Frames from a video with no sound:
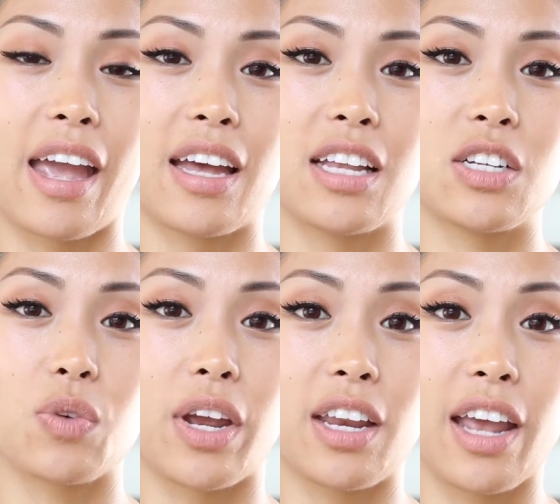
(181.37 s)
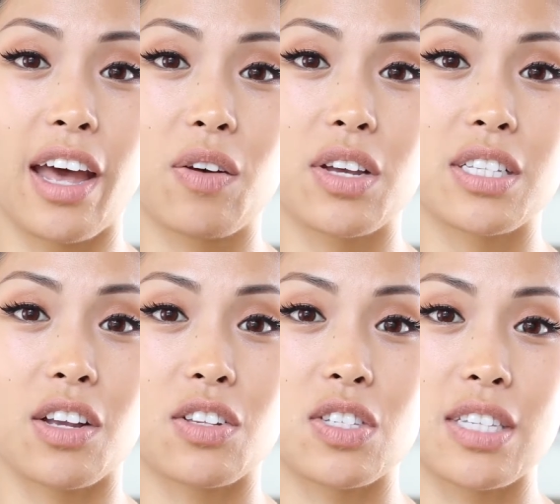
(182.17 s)
and right now it's
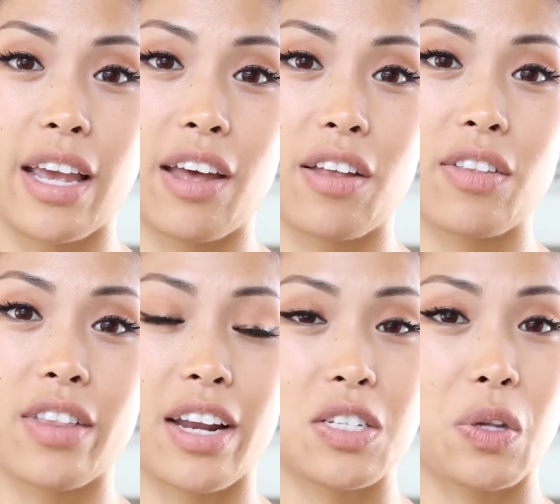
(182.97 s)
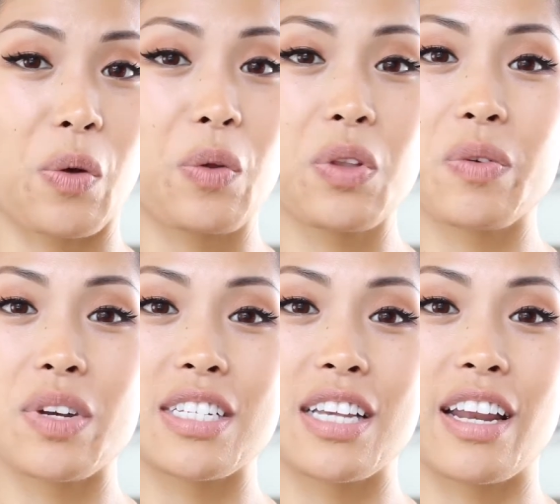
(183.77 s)
on sale. That is the only
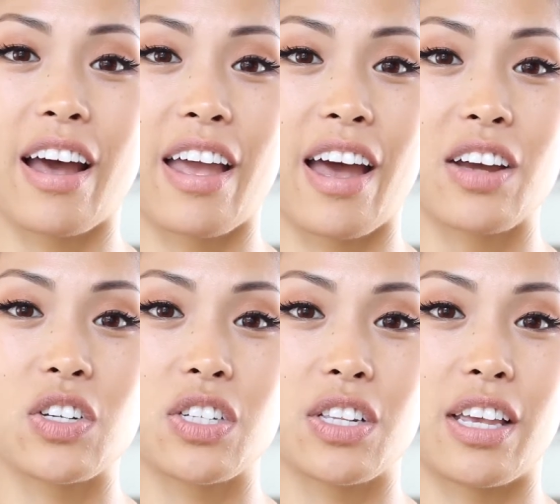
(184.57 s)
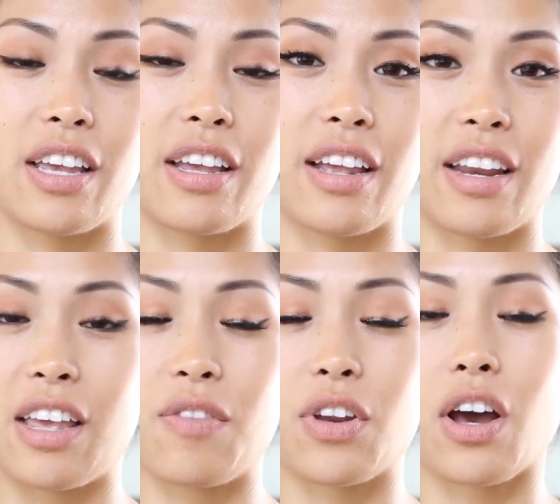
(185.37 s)
reason I actually, it
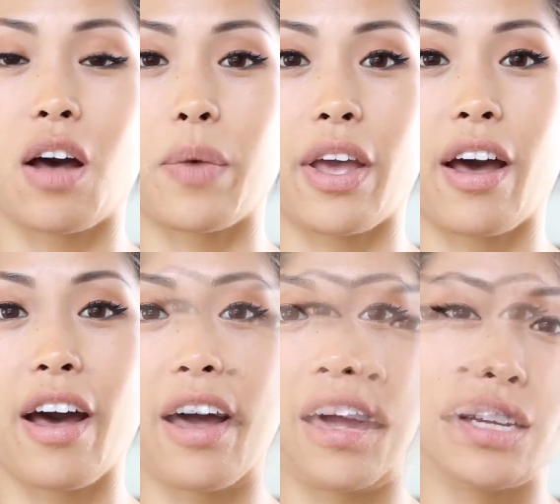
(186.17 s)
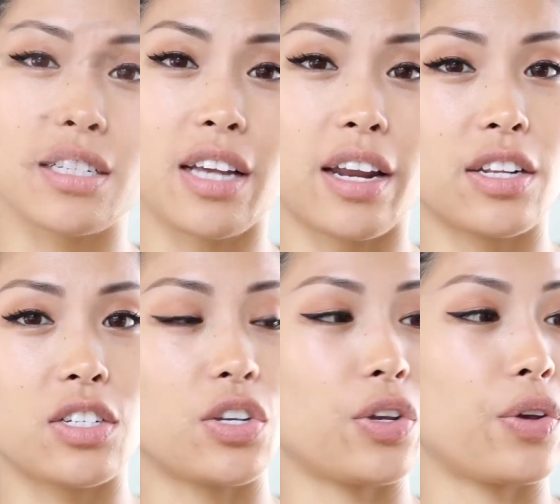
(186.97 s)
even caught my eye. I decided
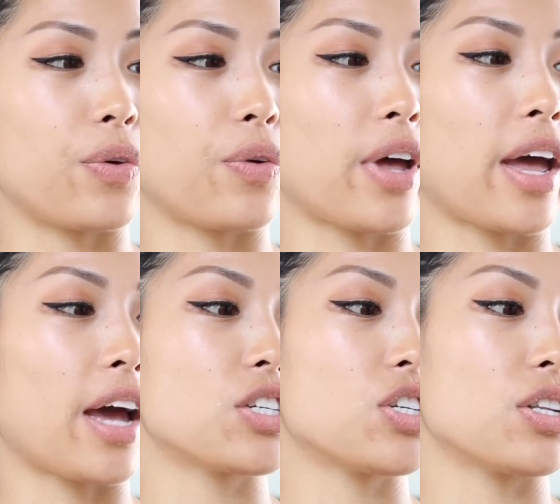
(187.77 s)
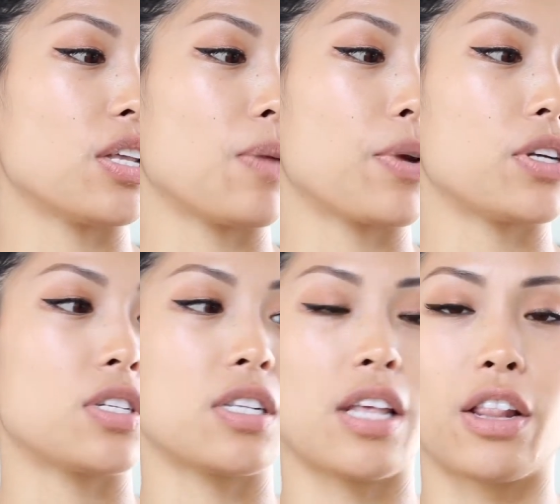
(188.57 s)
to actually
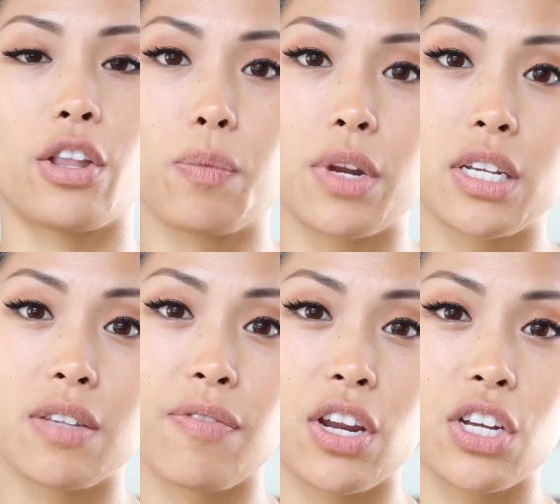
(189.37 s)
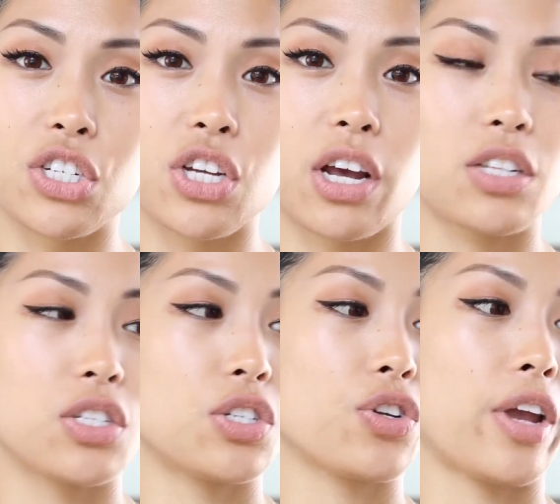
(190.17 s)
purchase the Luminous Finish
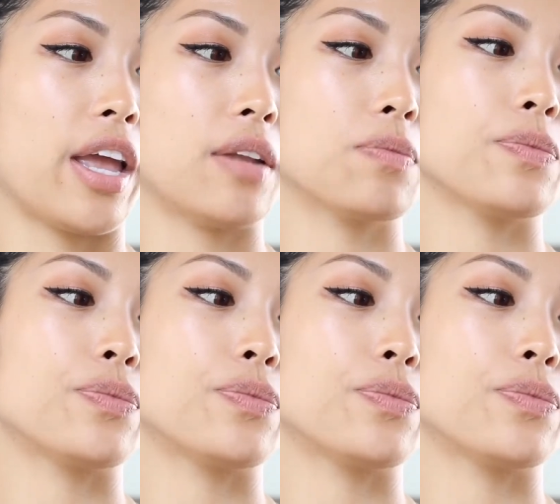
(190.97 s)
Concentrate,